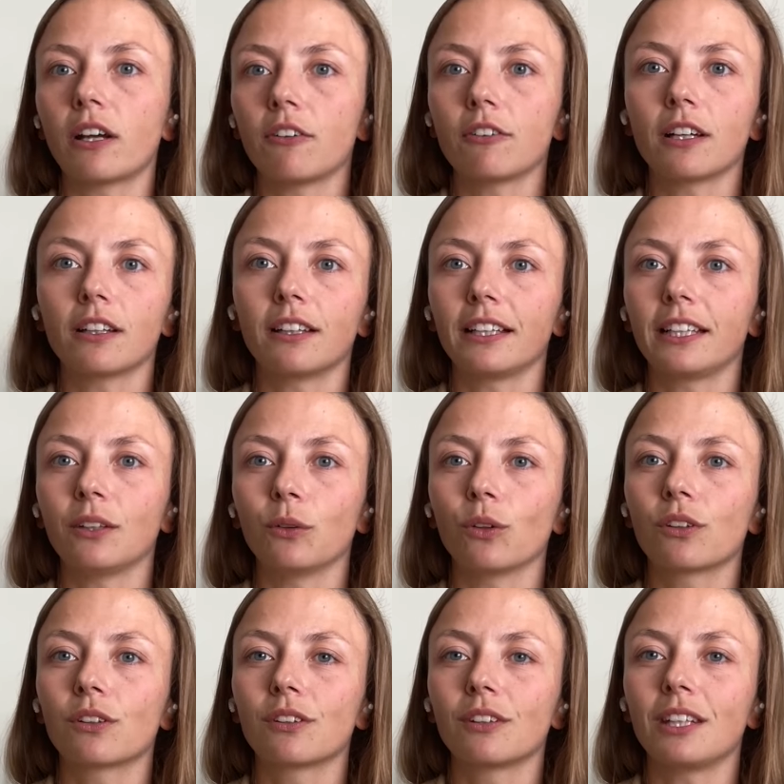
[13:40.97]
I felt like he
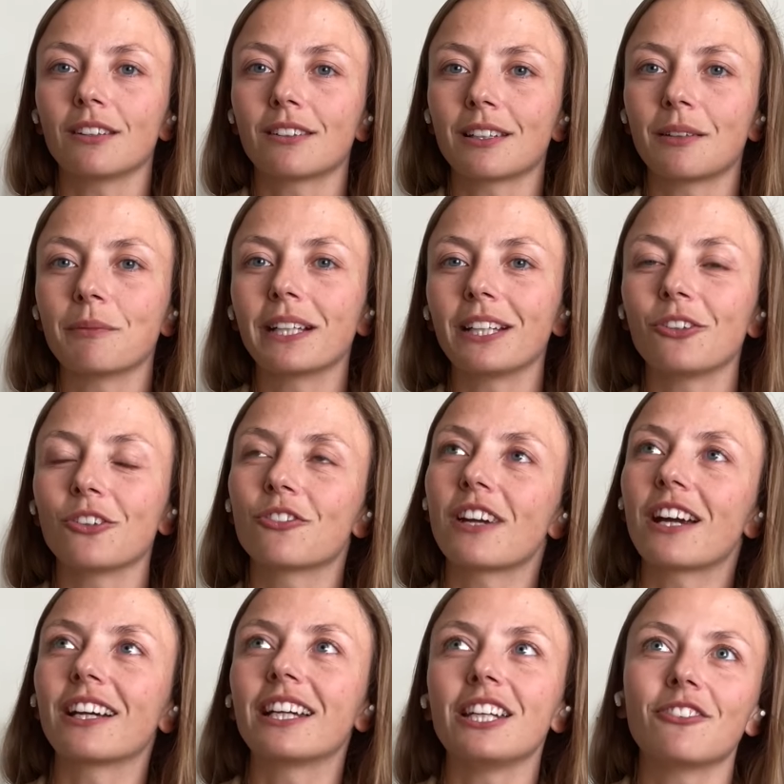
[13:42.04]
was he's somebody who's
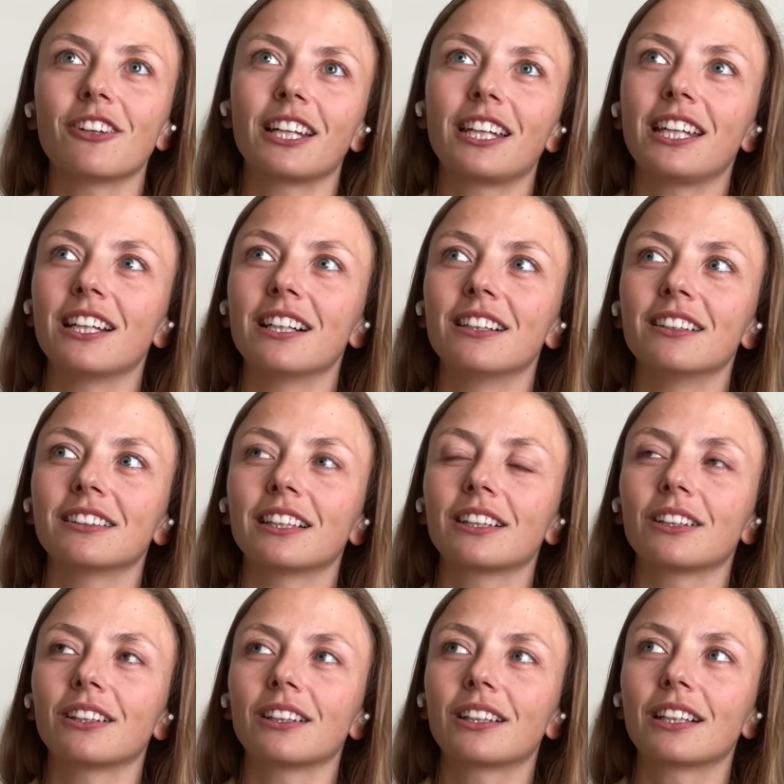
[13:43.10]
very even keeled
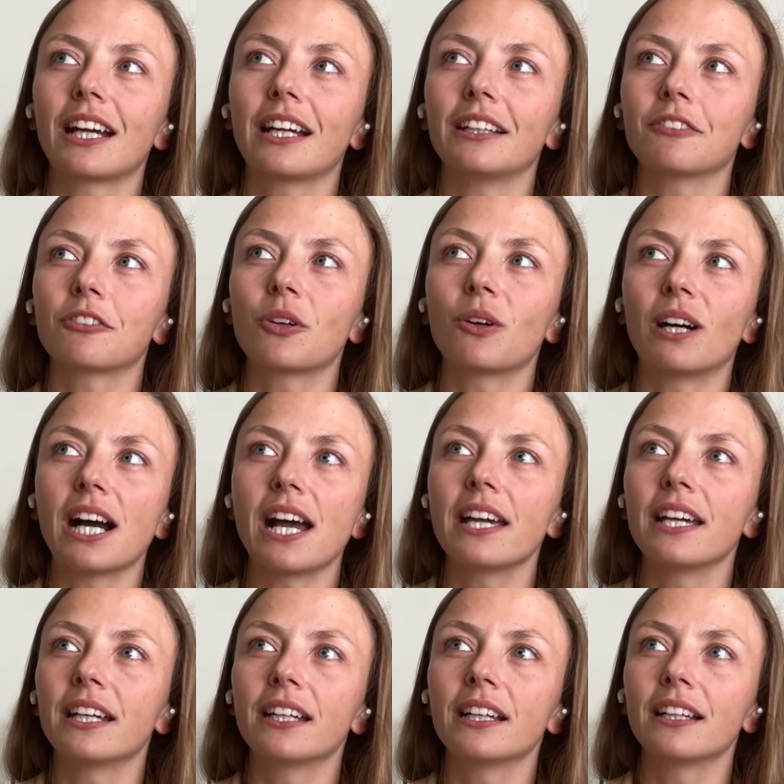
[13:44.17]
and kind of
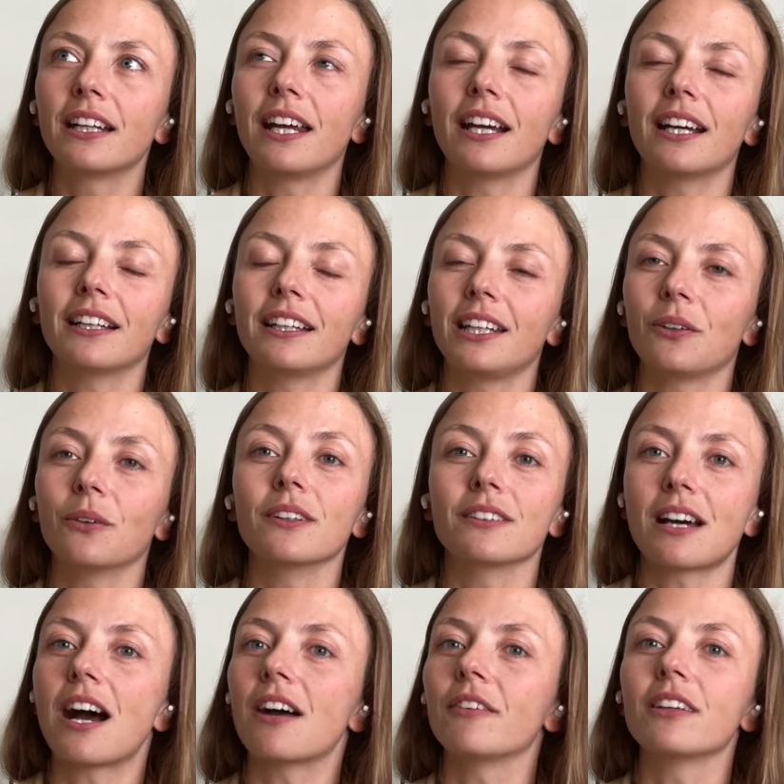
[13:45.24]
quiet and he
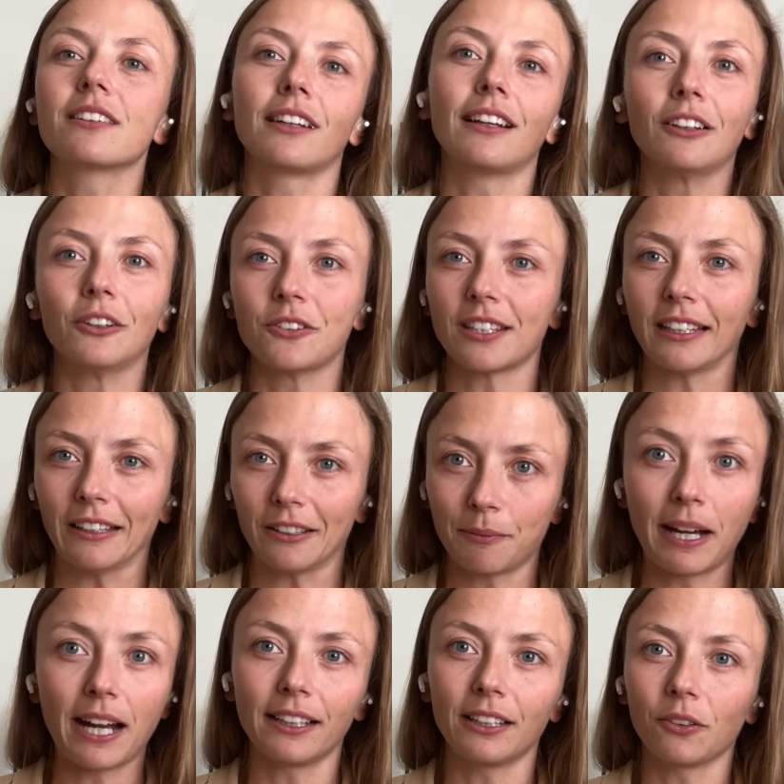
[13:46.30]
was obviously losing his
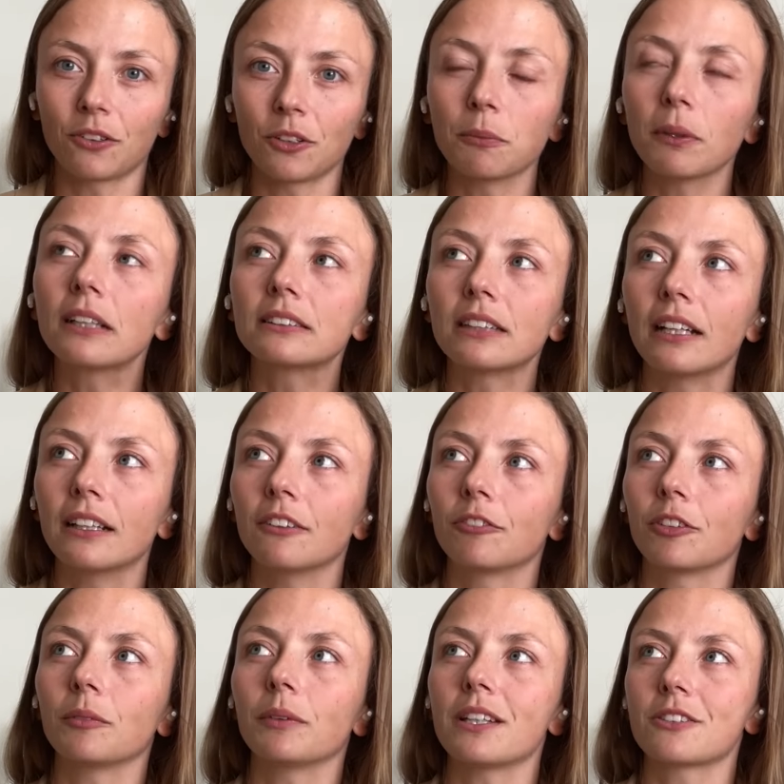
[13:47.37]
mind. He was super
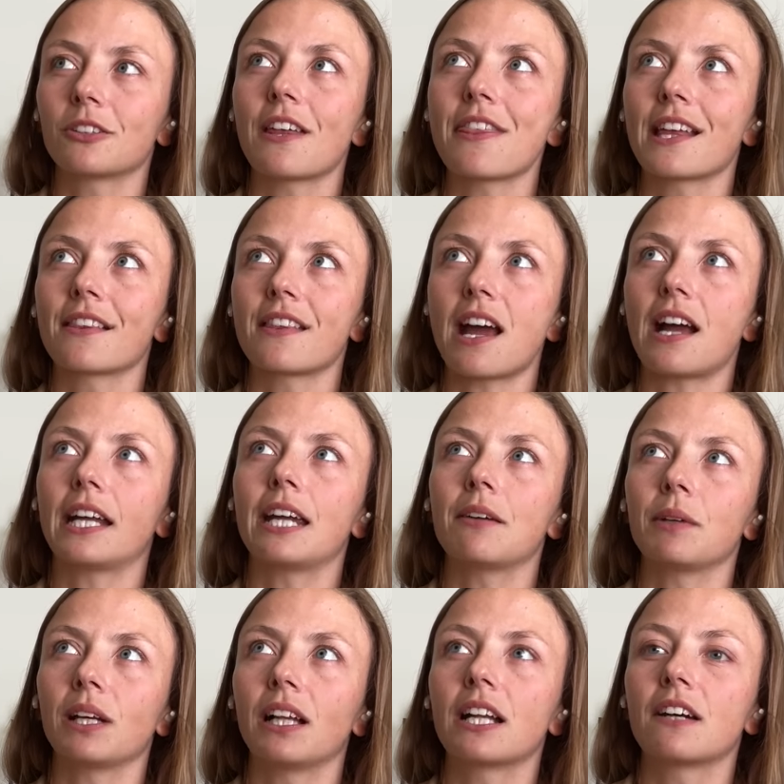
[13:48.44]
excited for me, so I think that
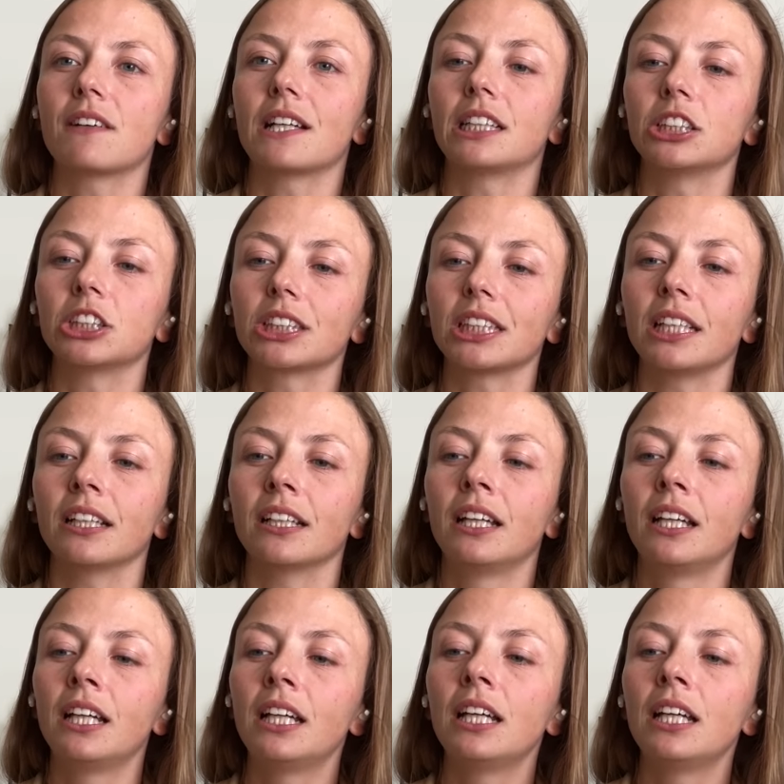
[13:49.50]
gave me a lot of energy.